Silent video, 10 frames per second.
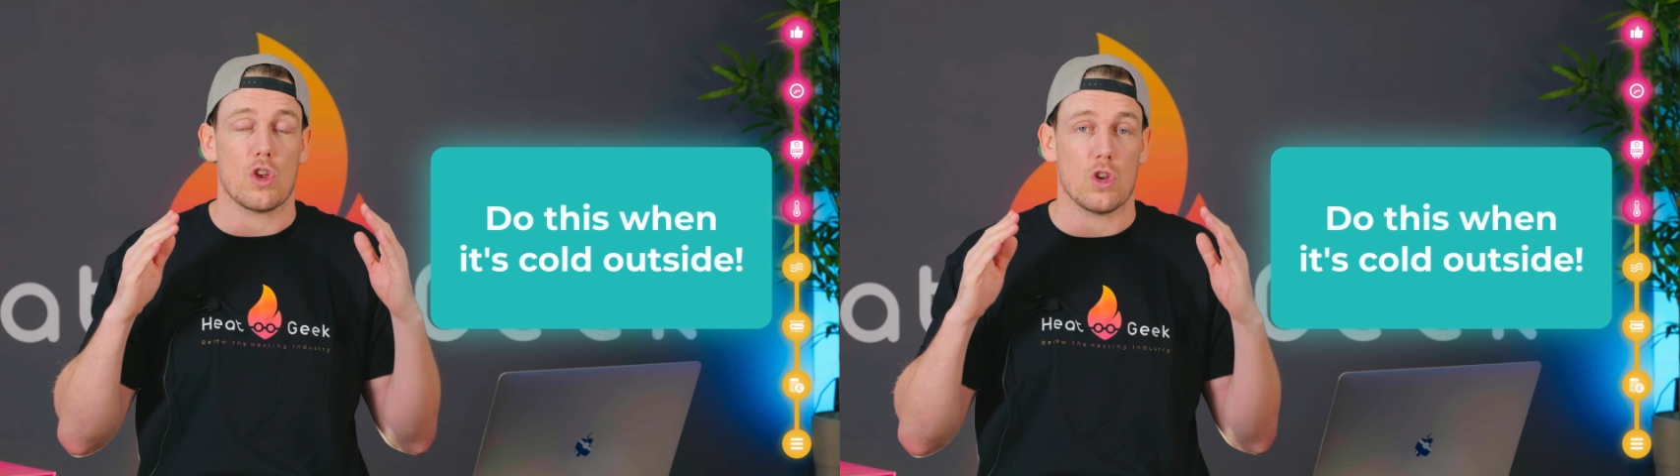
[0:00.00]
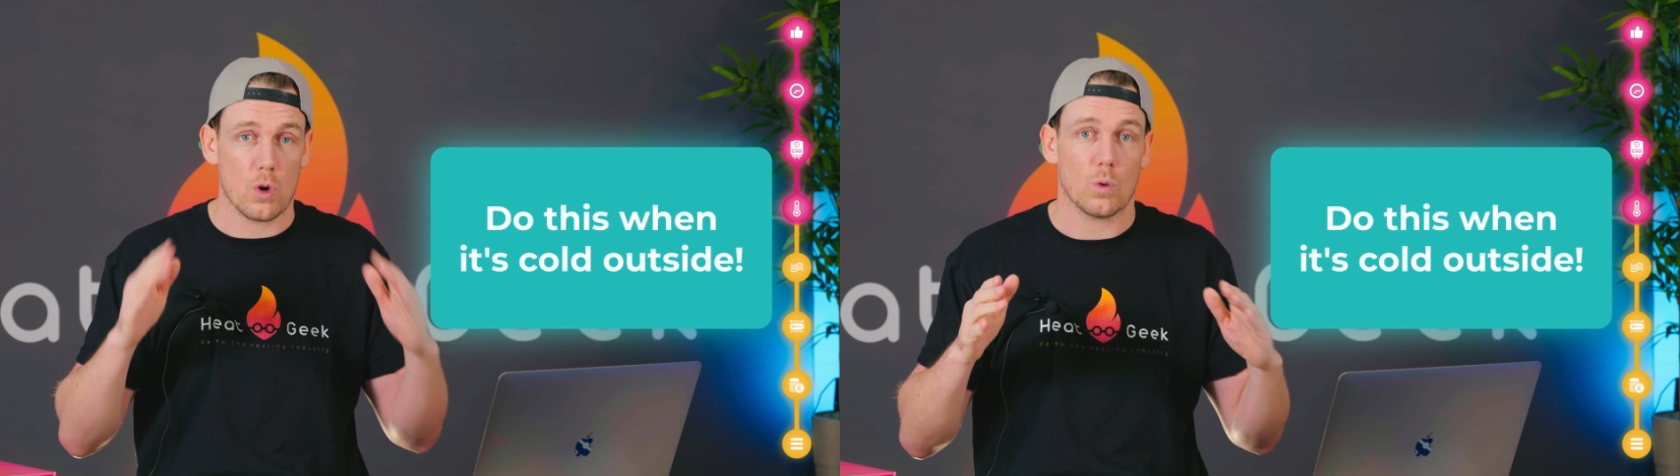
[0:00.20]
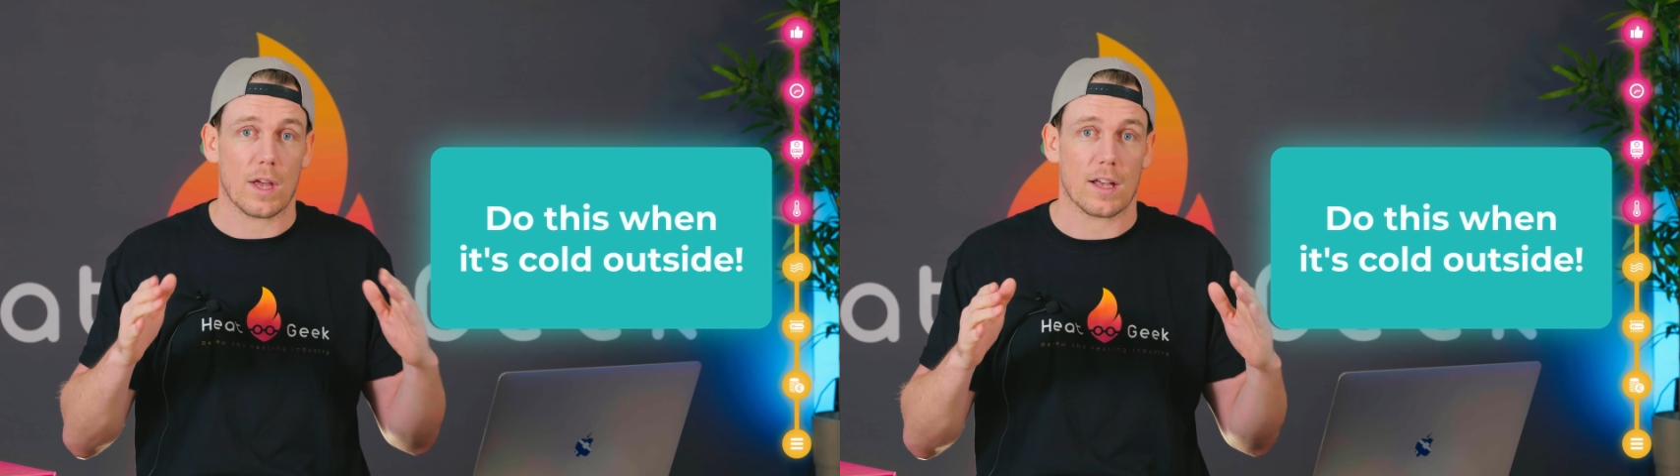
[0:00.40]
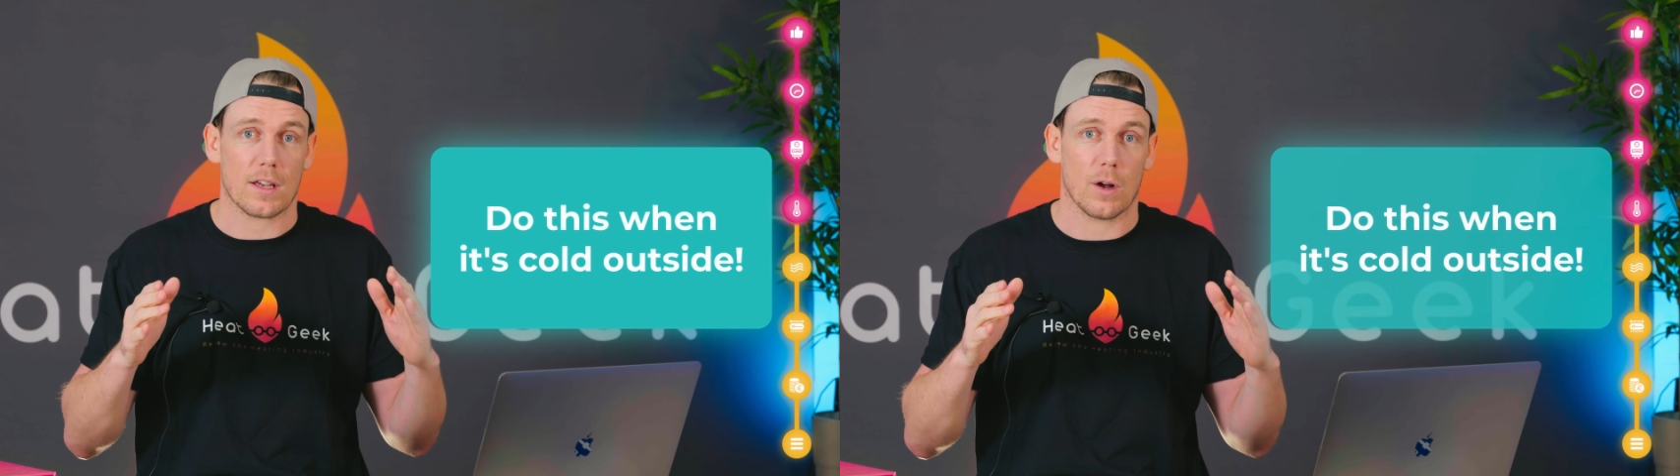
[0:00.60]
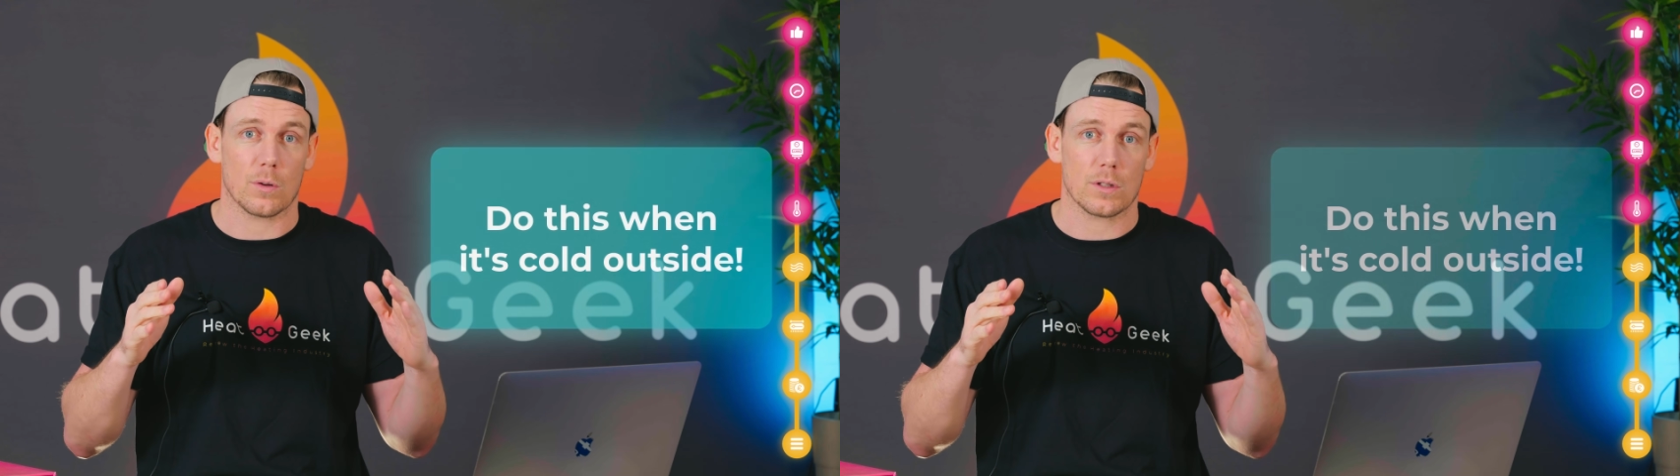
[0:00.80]
you'll get
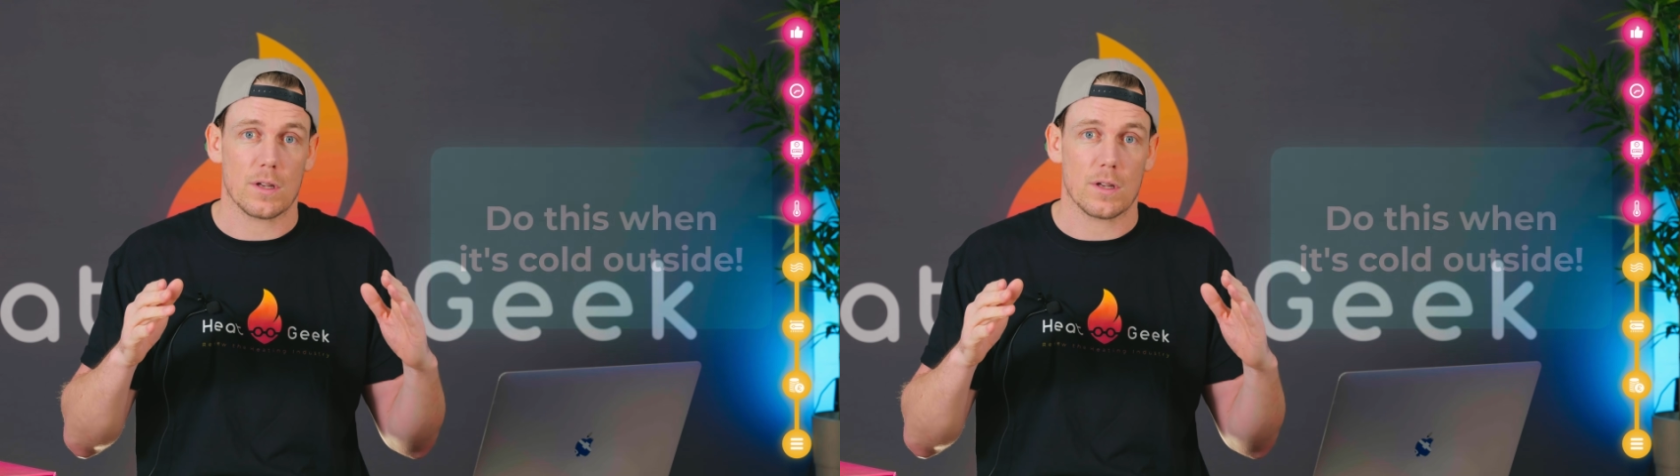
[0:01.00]
cold.